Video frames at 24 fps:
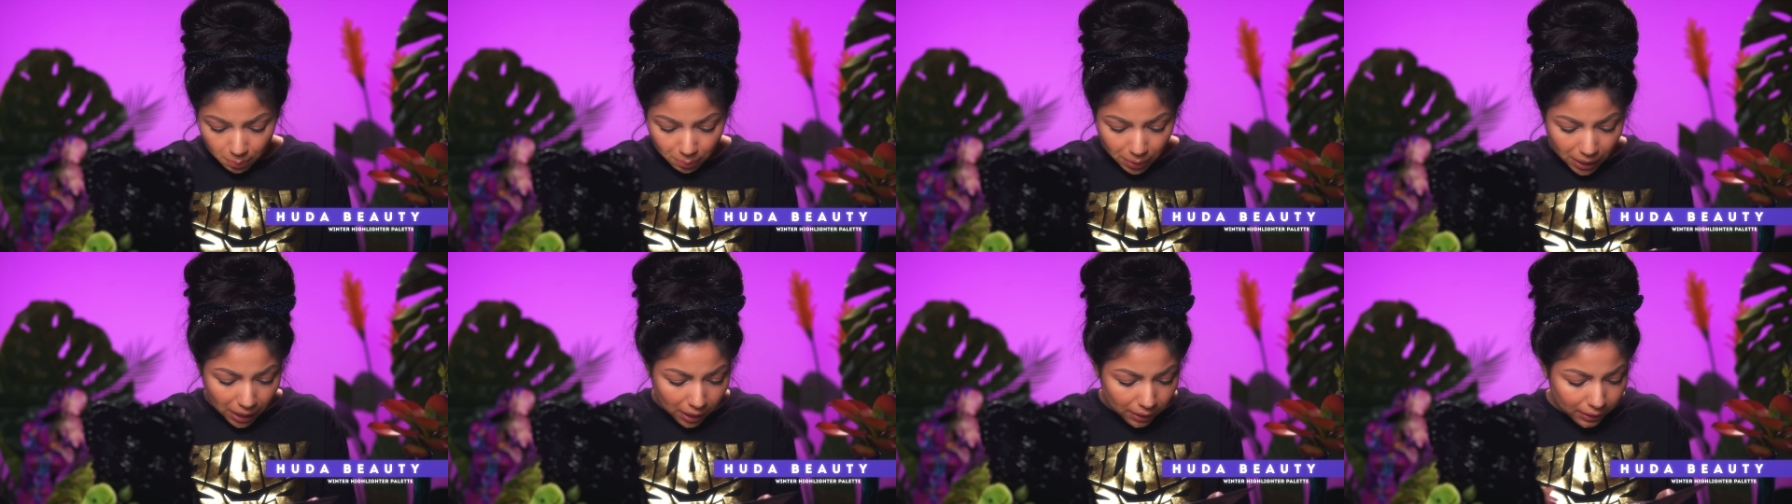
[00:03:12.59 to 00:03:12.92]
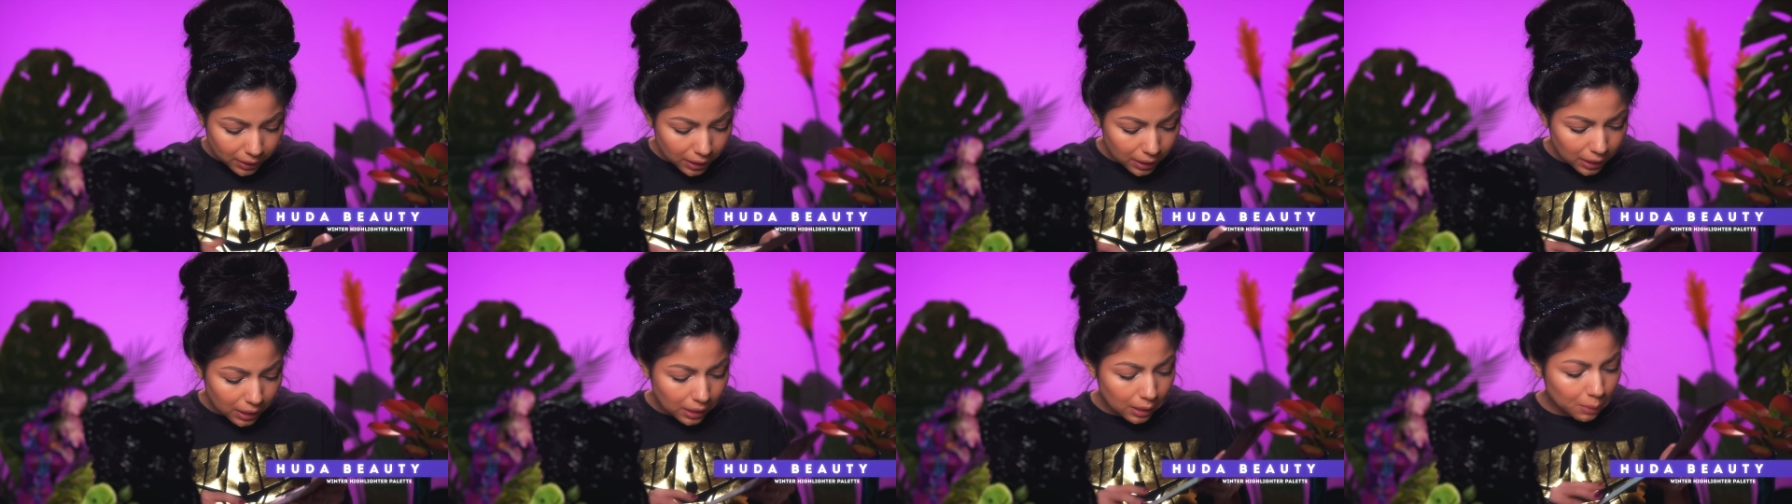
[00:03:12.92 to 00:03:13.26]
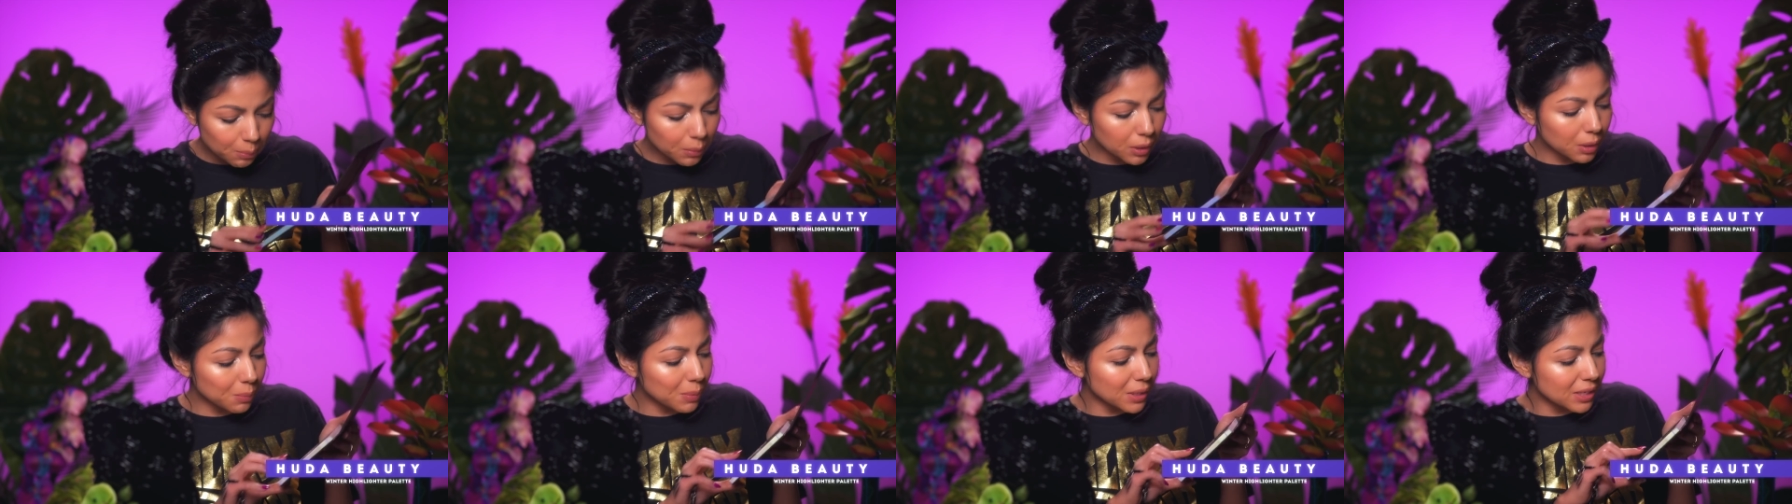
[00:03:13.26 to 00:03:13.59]
palette, and
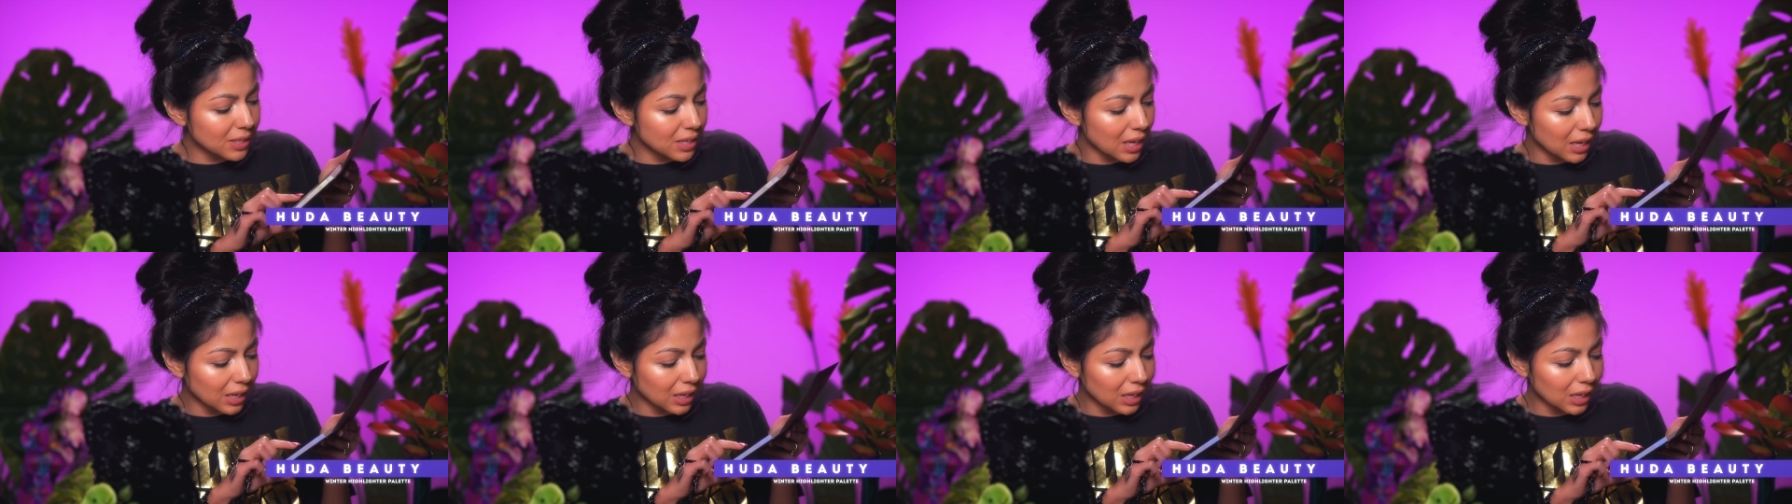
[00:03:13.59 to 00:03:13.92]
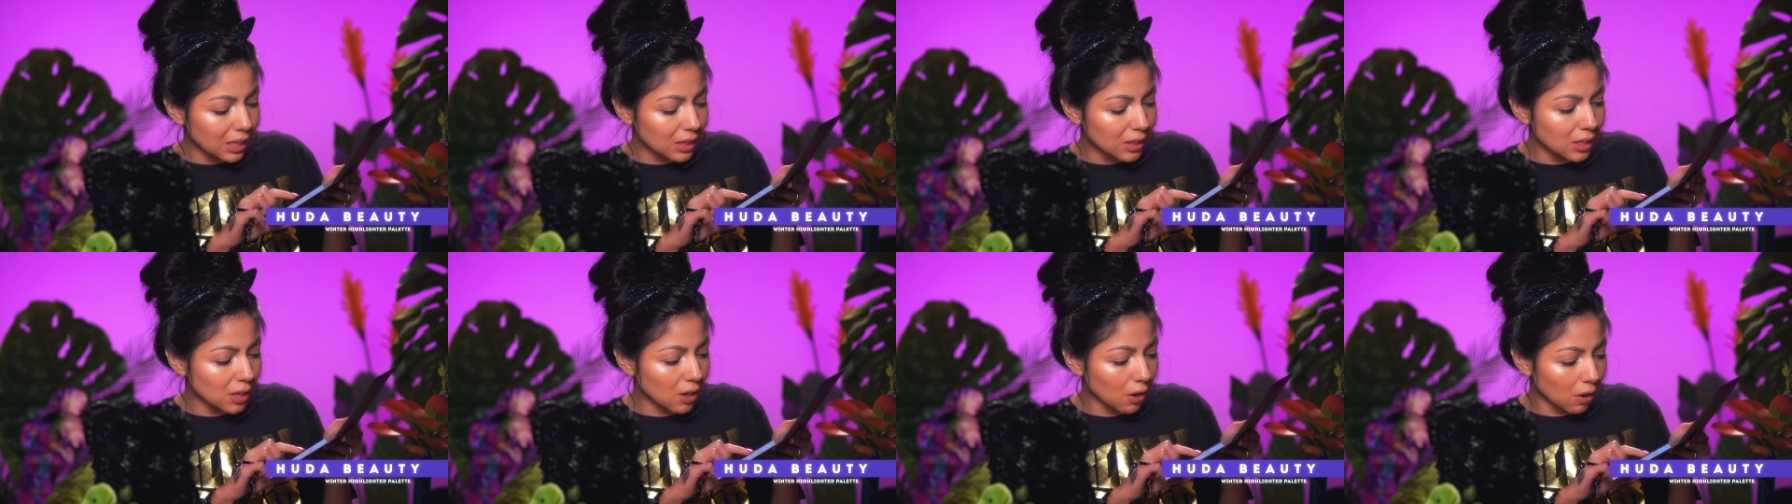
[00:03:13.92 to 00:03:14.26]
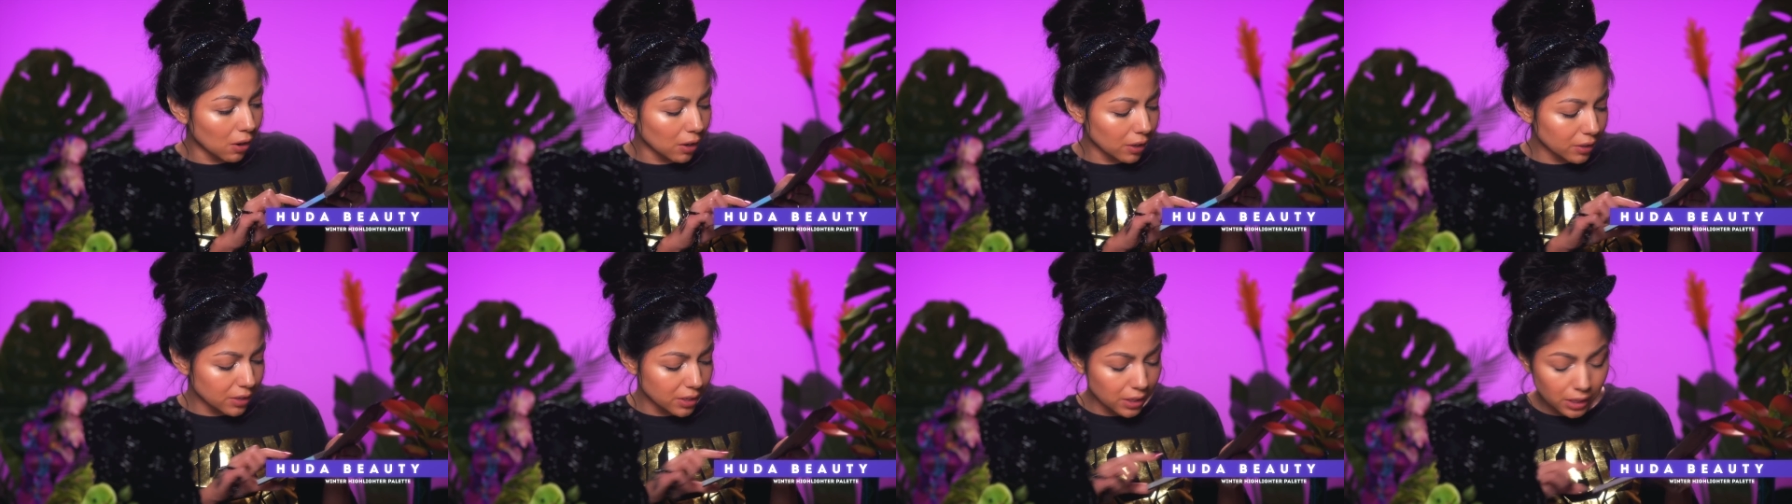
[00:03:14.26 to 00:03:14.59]
I'm gonna be taking the
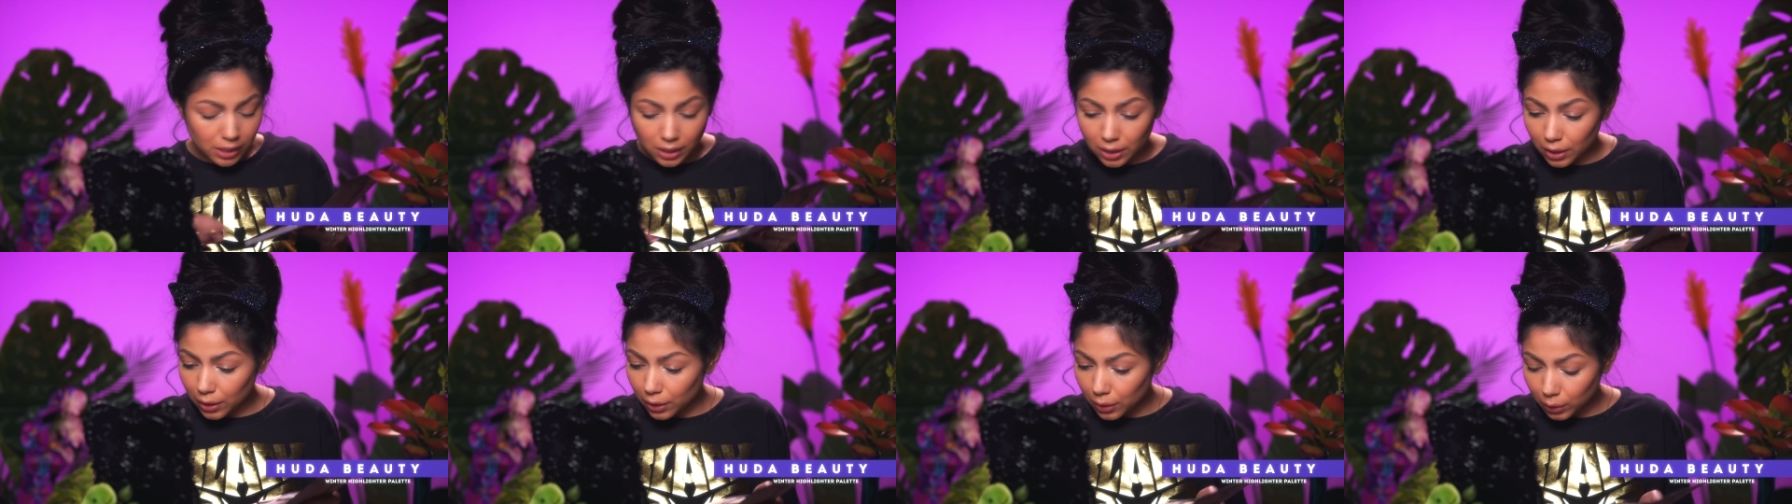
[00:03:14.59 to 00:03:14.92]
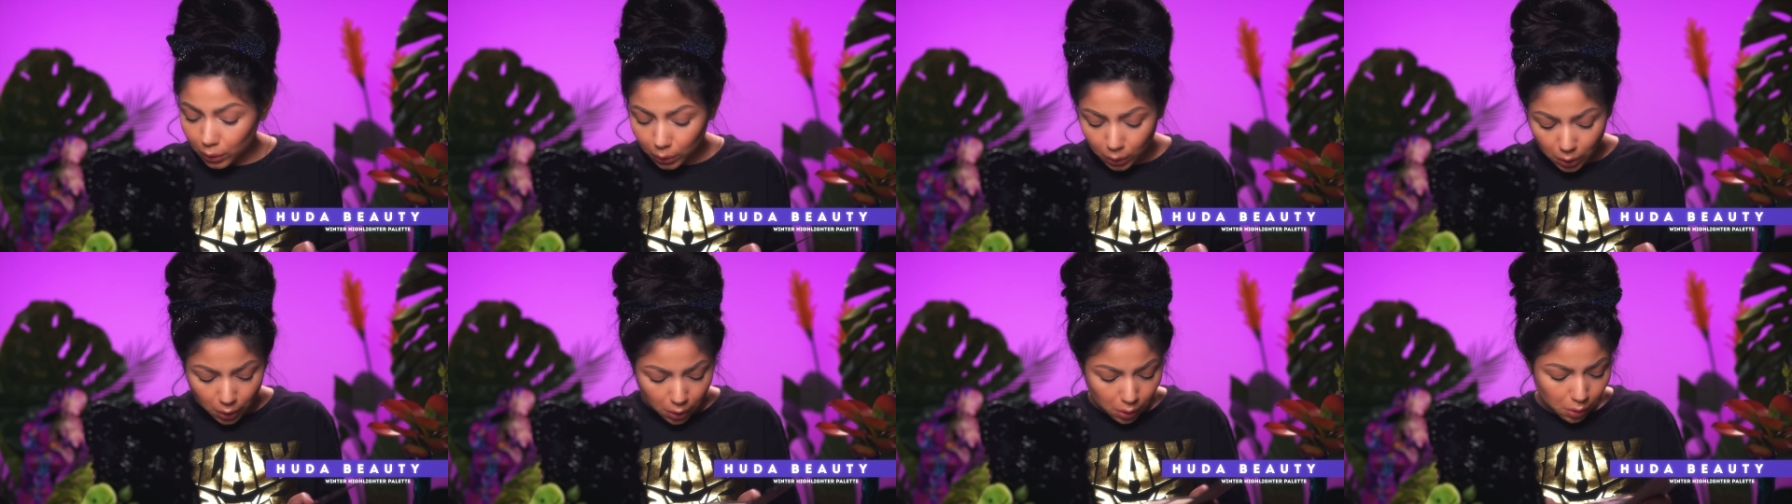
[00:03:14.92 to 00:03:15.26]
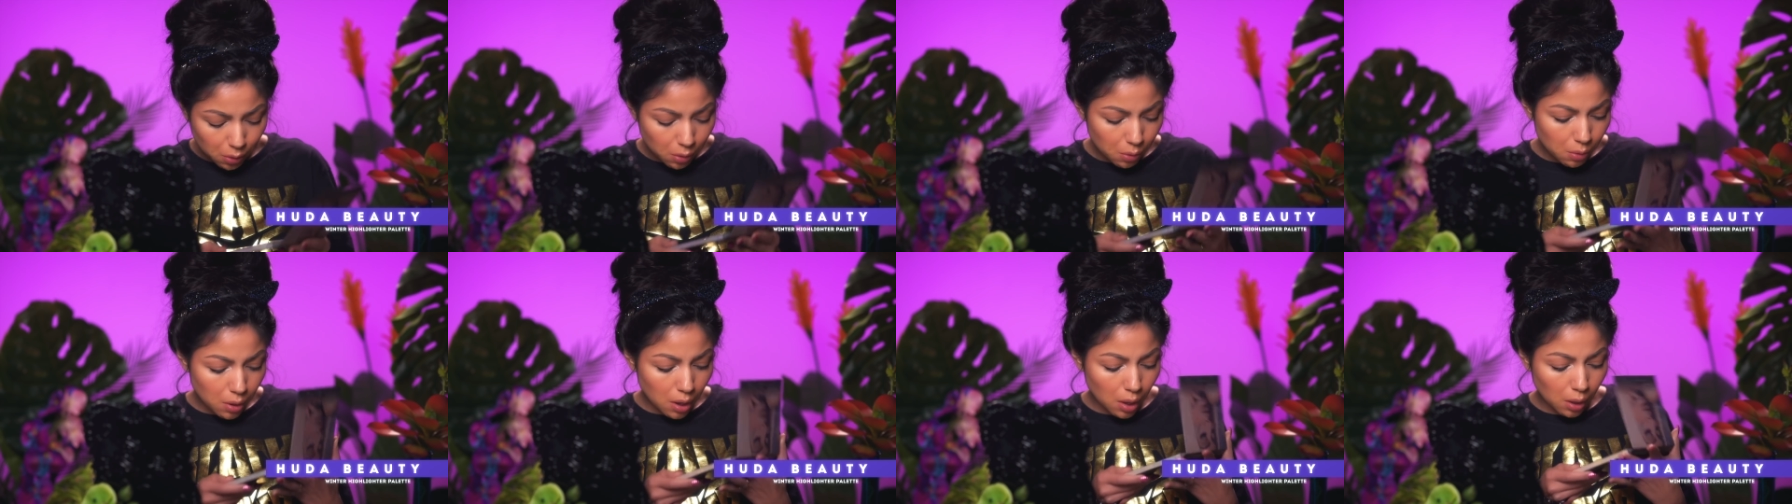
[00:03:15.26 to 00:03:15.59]
Arctic
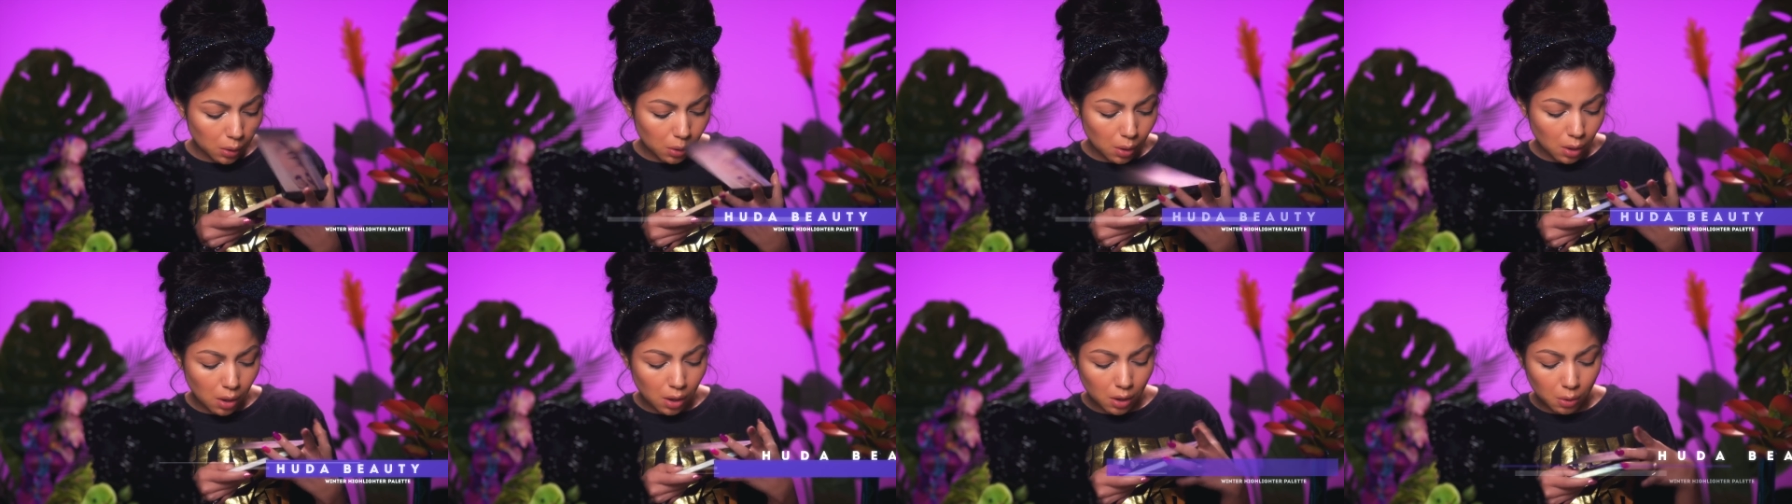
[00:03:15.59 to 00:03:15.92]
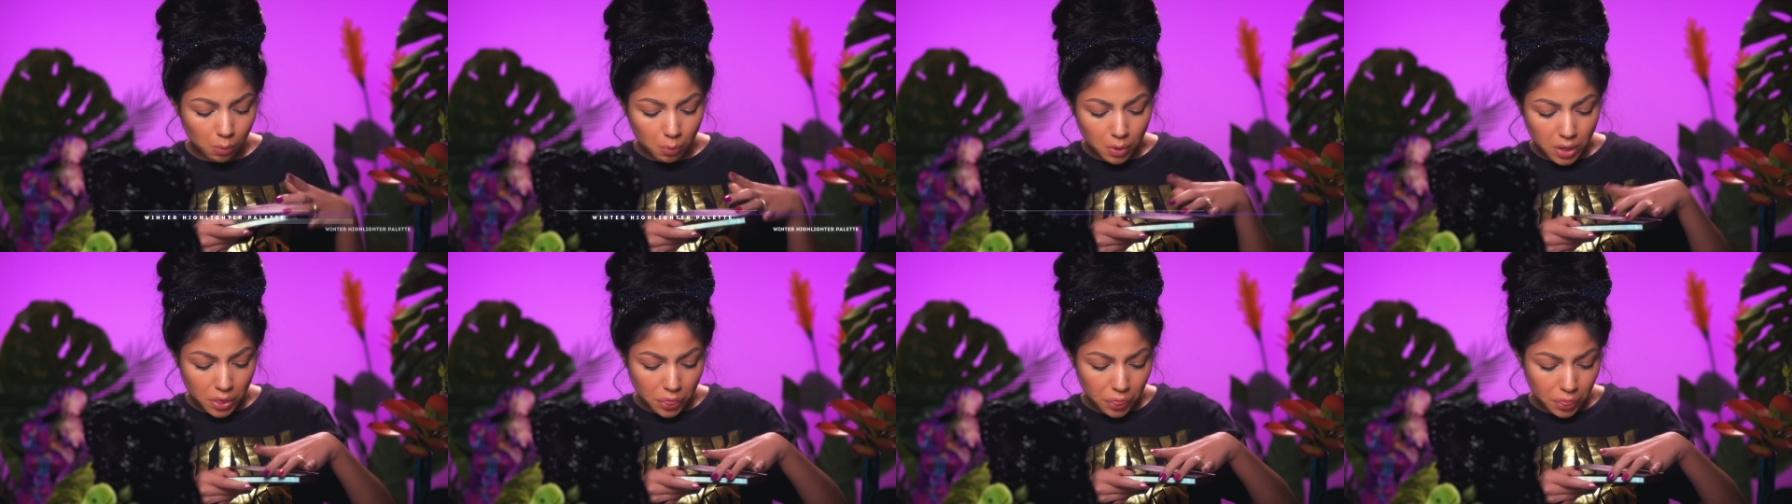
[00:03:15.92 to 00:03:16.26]
Glow along with